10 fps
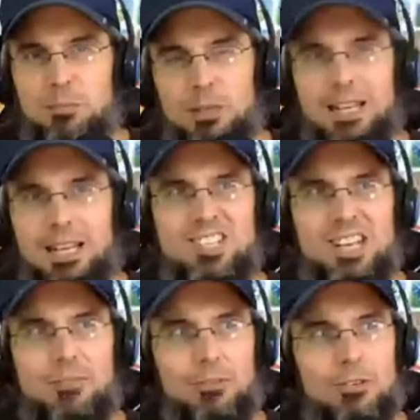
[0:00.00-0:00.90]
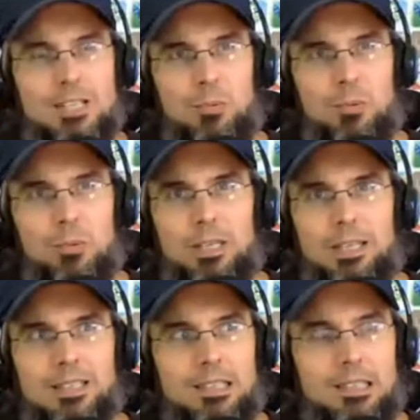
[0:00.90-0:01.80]
But let's just say, for example,
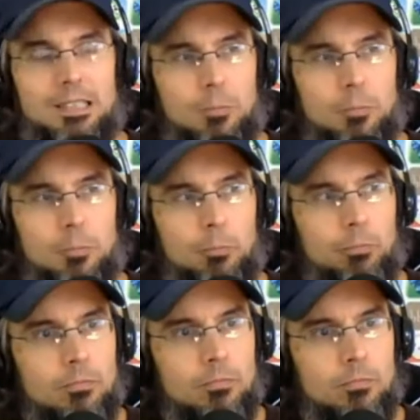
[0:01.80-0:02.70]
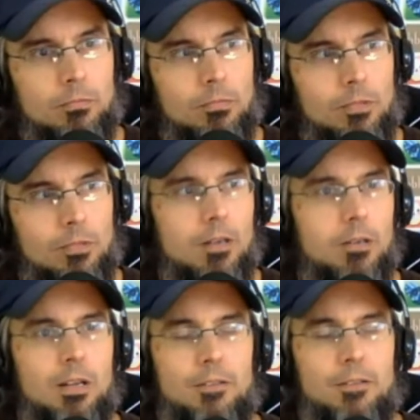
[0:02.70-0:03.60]
like um, you know,
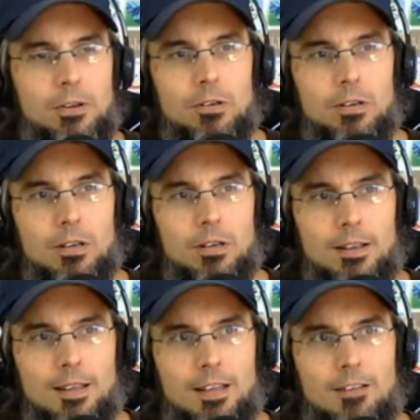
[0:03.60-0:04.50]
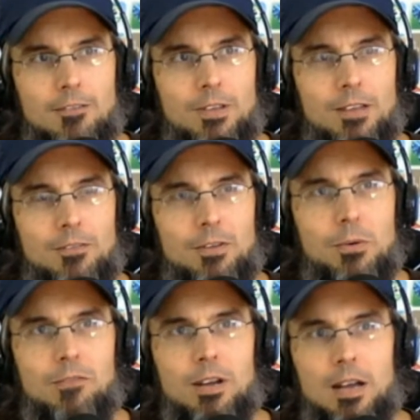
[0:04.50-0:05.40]
if you're if if you
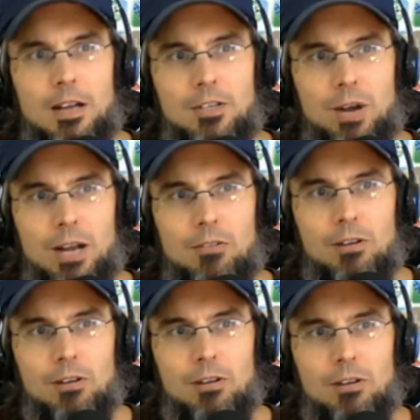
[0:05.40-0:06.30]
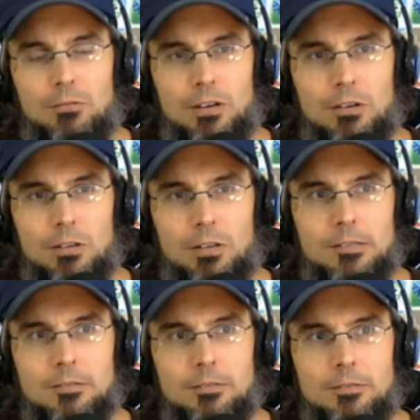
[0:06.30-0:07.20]
have a, a track record
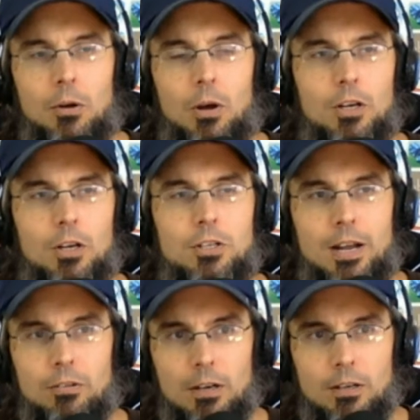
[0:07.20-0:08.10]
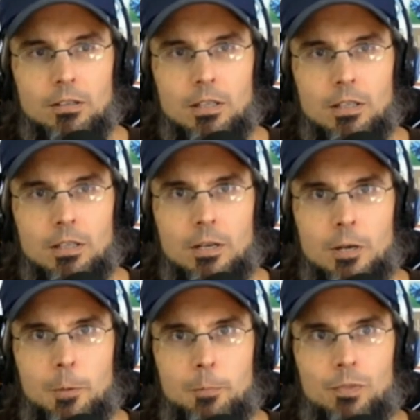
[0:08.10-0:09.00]
of you know a good track record,
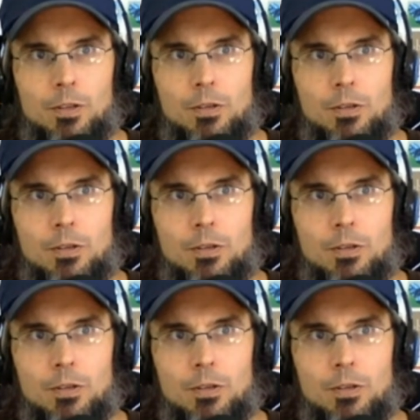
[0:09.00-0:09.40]
you